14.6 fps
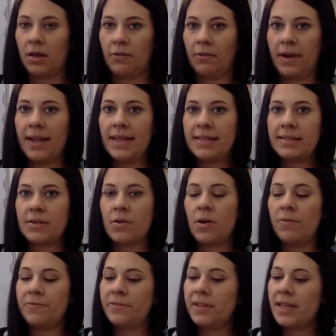Right? So
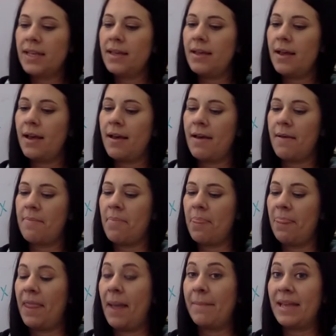hopefully
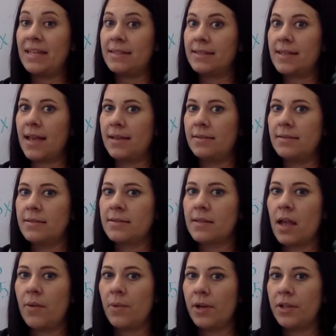that makes sense.
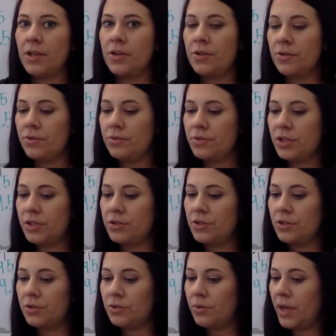I want you to
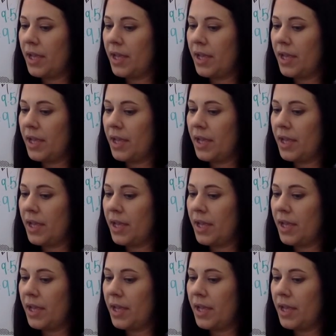do